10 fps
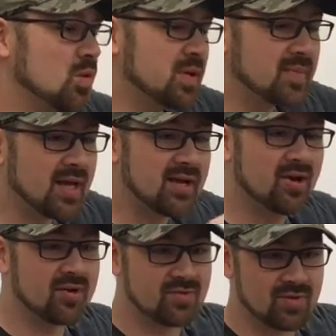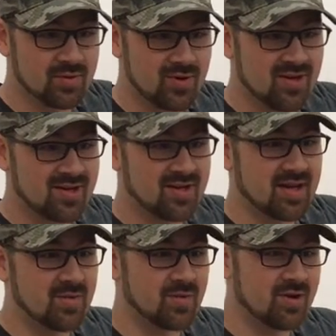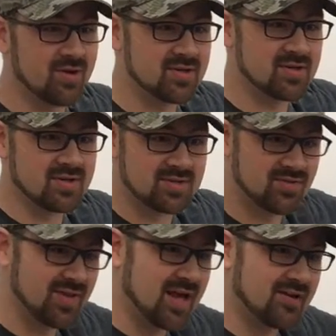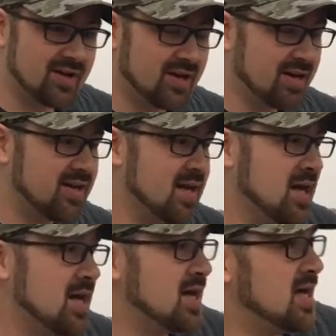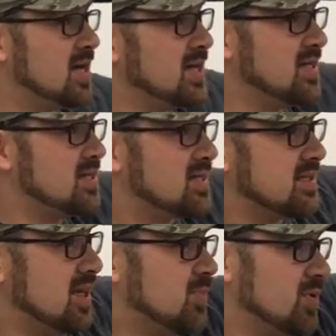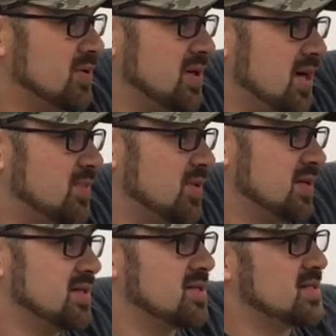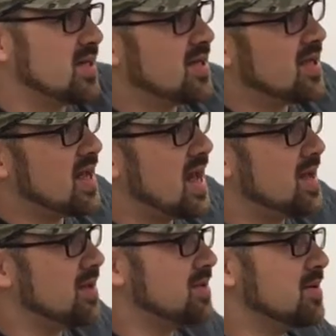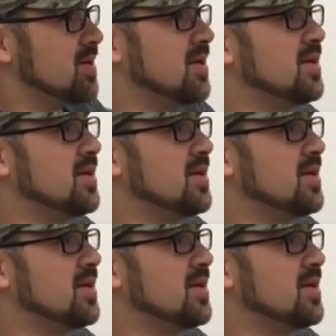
We make it off of the rock, and we're onto this flatter area. He's still up uh, up on the hillside, and